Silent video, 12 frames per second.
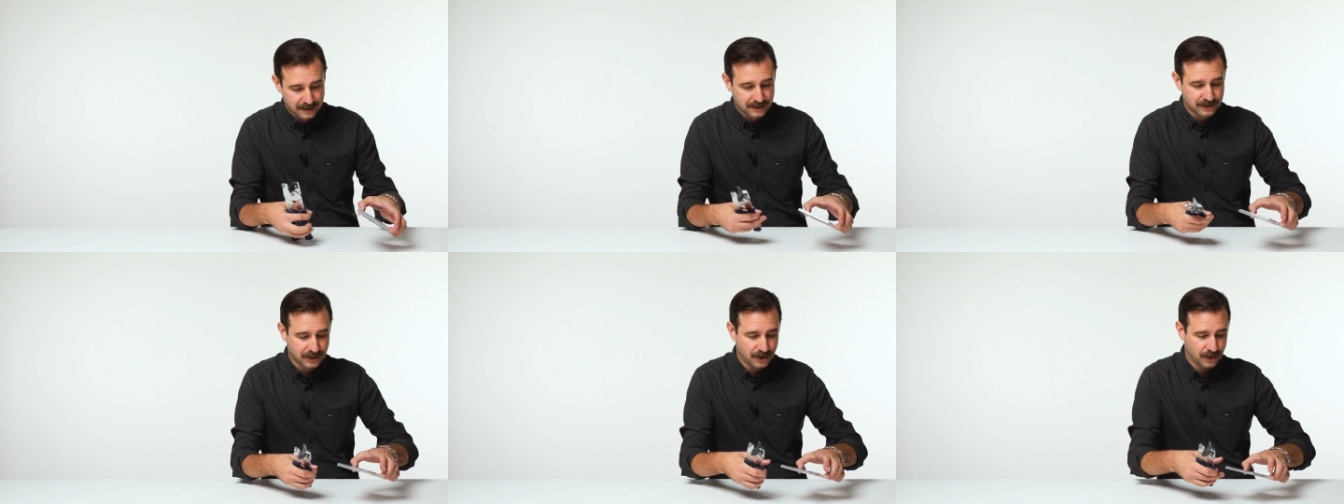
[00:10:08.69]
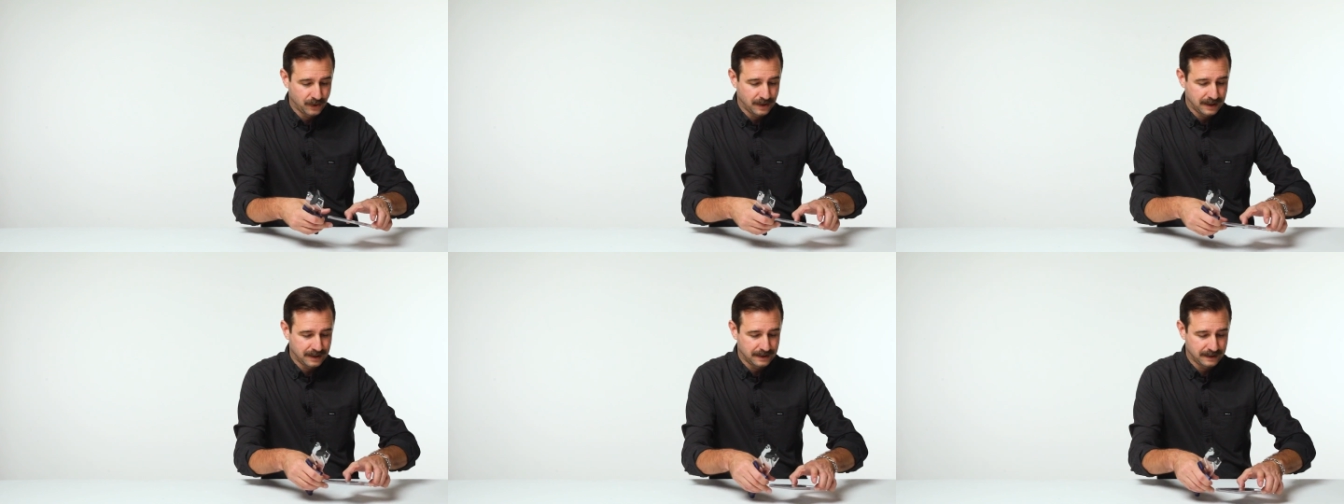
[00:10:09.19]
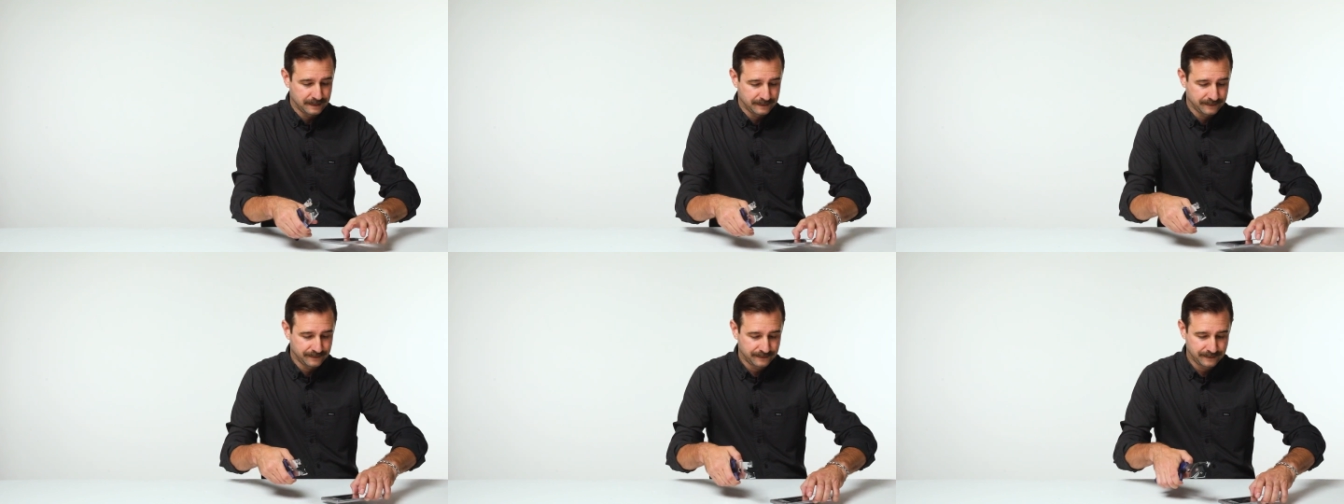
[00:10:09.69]
So
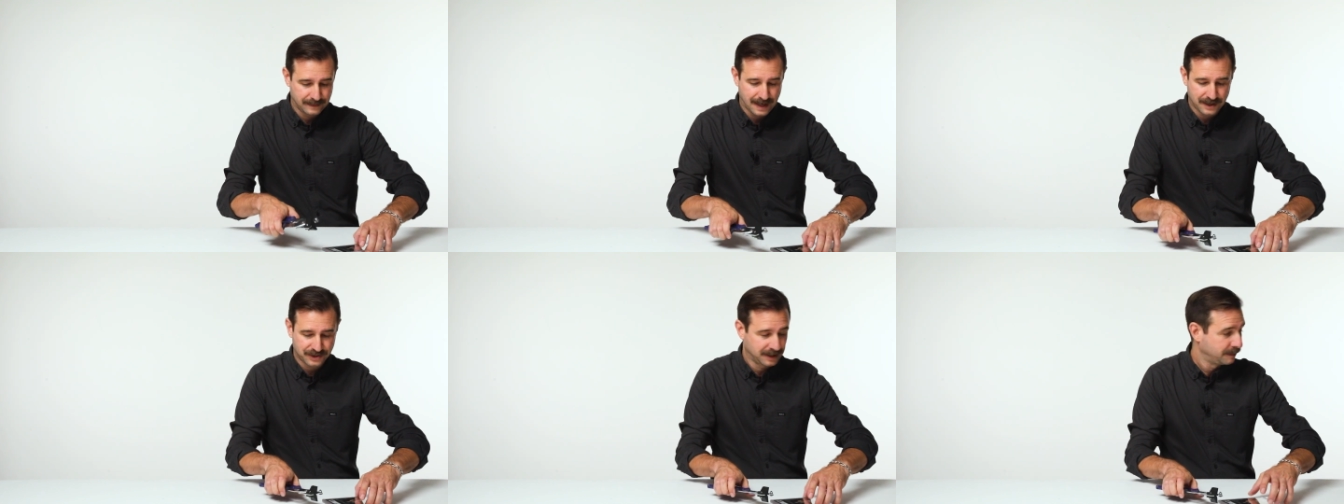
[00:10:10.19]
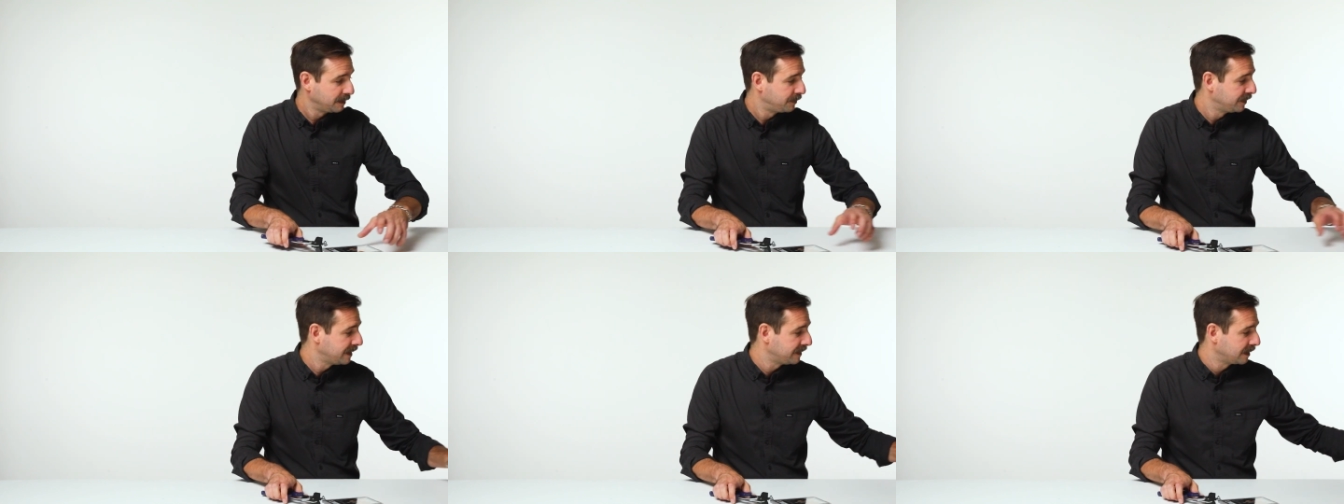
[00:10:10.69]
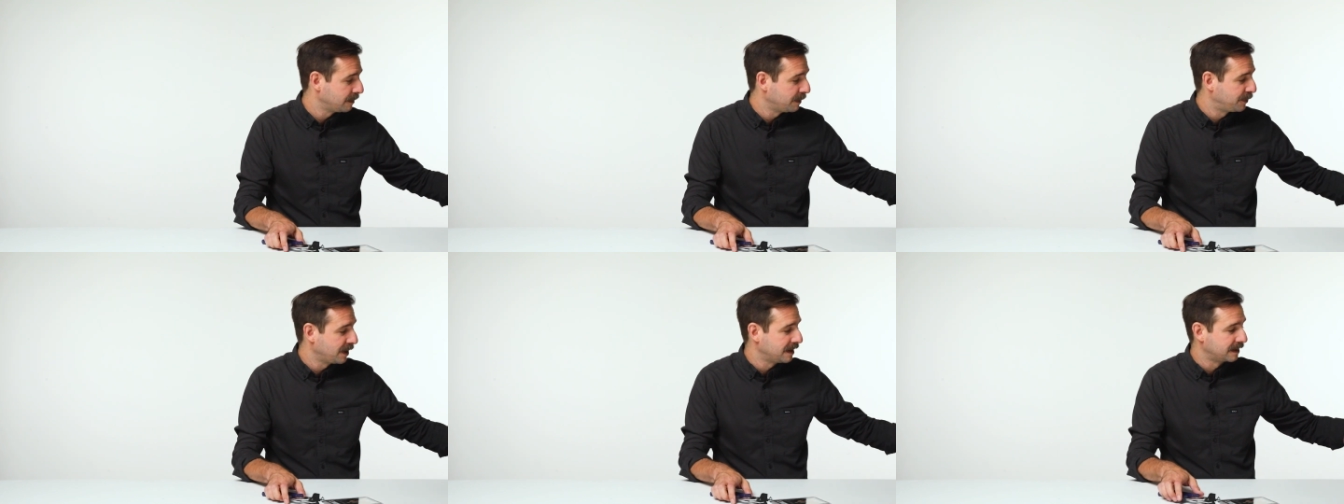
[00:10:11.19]
actually, I'm going to put that there. I'm going
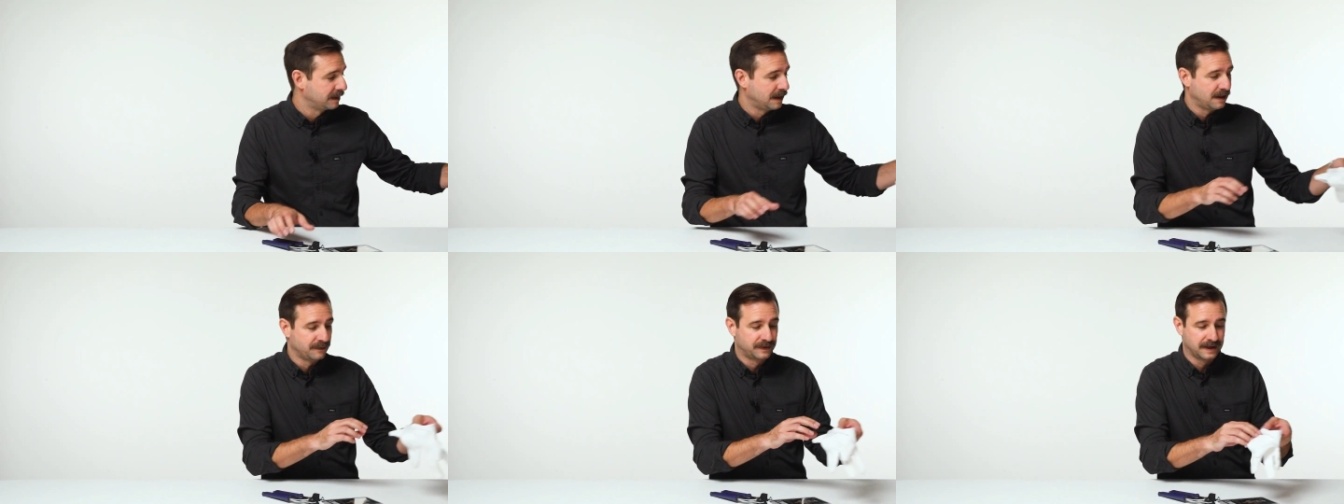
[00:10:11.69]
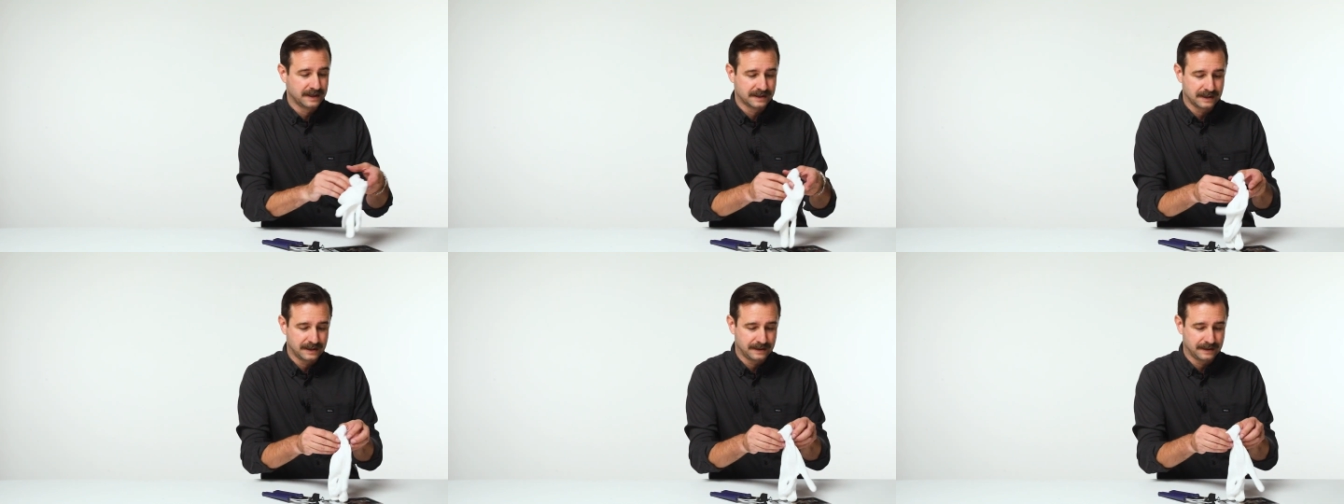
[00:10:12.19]
to put on a glove because